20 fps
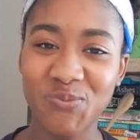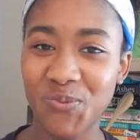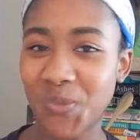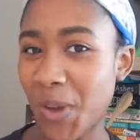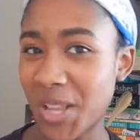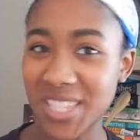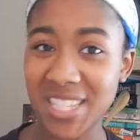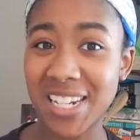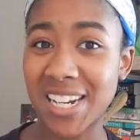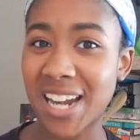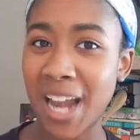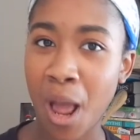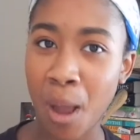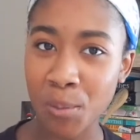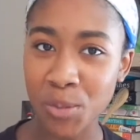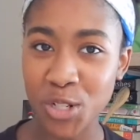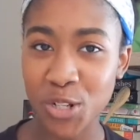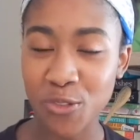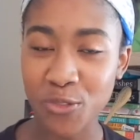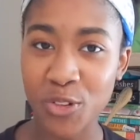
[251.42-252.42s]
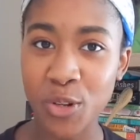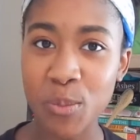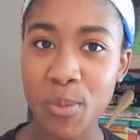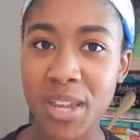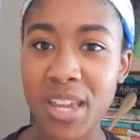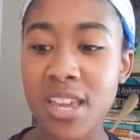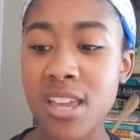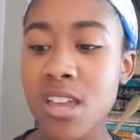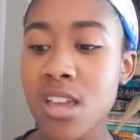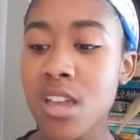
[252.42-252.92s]
wasn't an option for
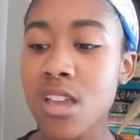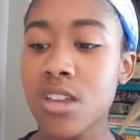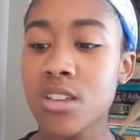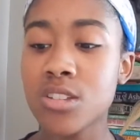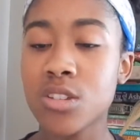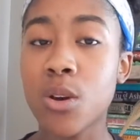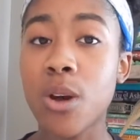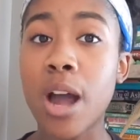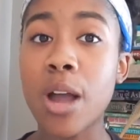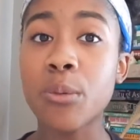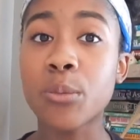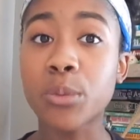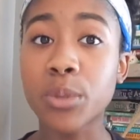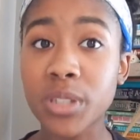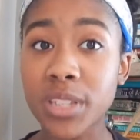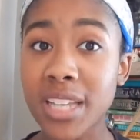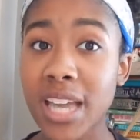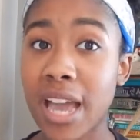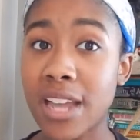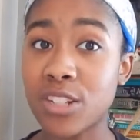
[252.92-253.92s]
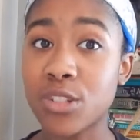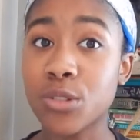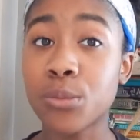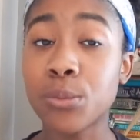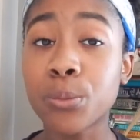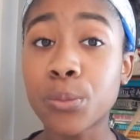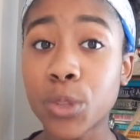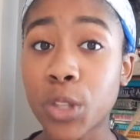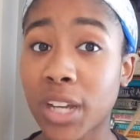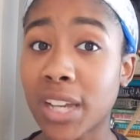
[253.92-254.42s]
me. So I really had to
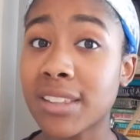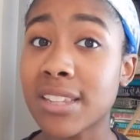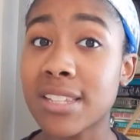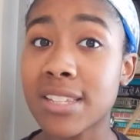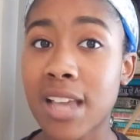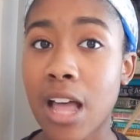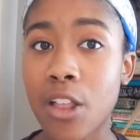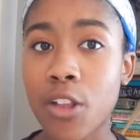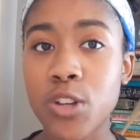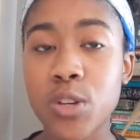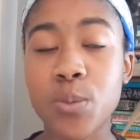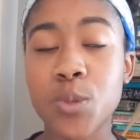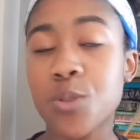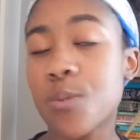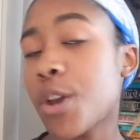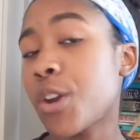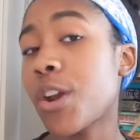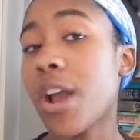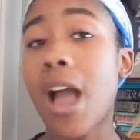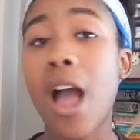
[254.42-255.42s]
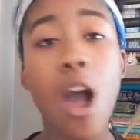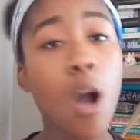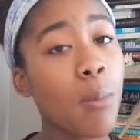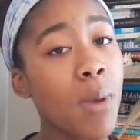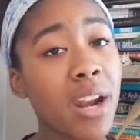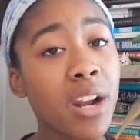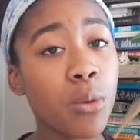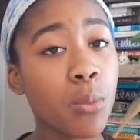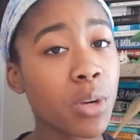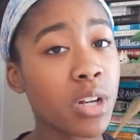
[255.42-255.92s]
look at the scholarships. No matter how
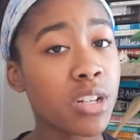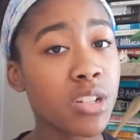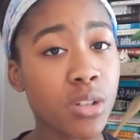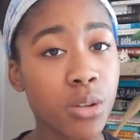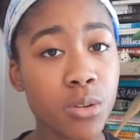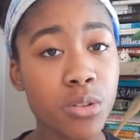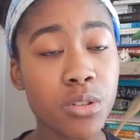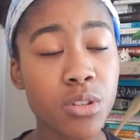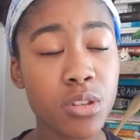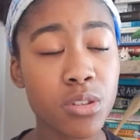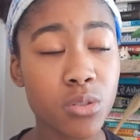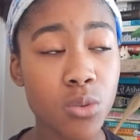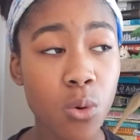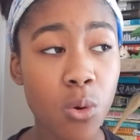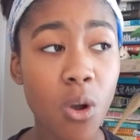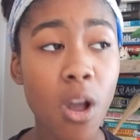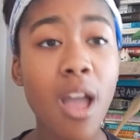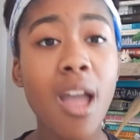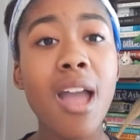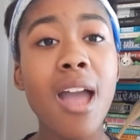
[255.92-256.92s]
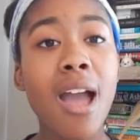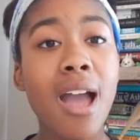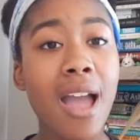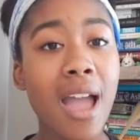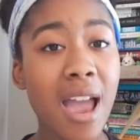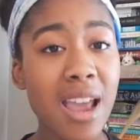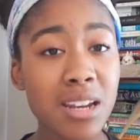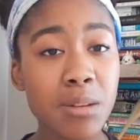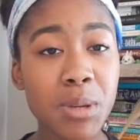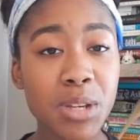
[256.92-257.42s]
bad I wanted to go to the school, I
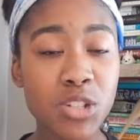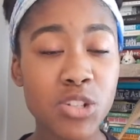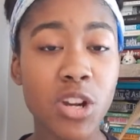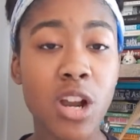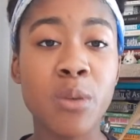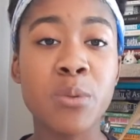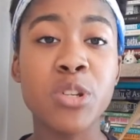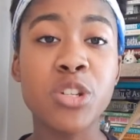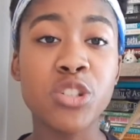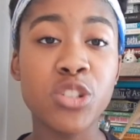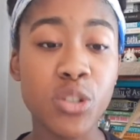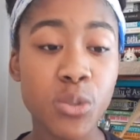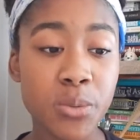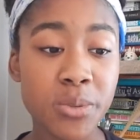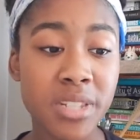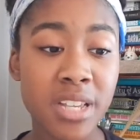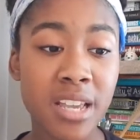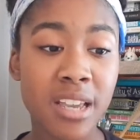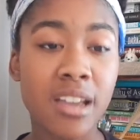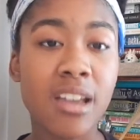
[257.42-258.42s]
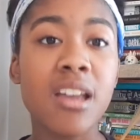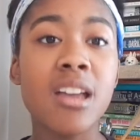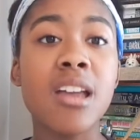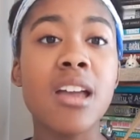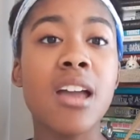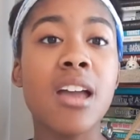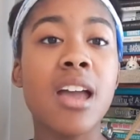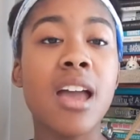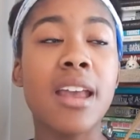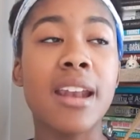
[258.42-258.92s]
had to make sure I was choosing
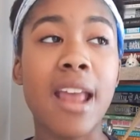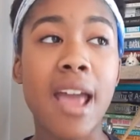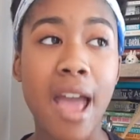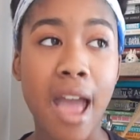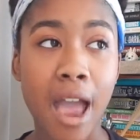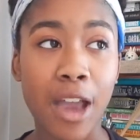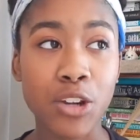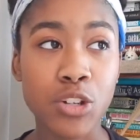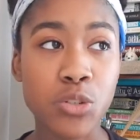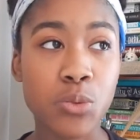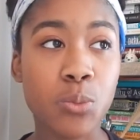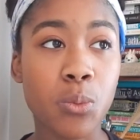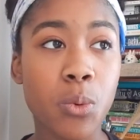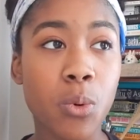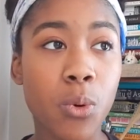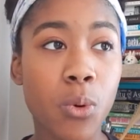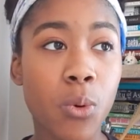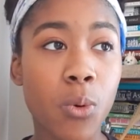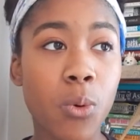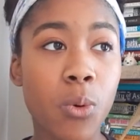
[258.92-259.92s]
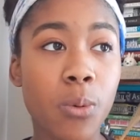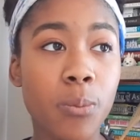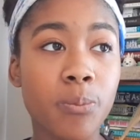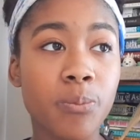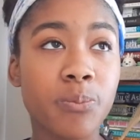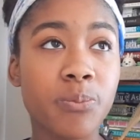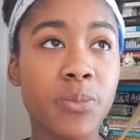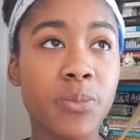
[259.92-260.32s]
an actual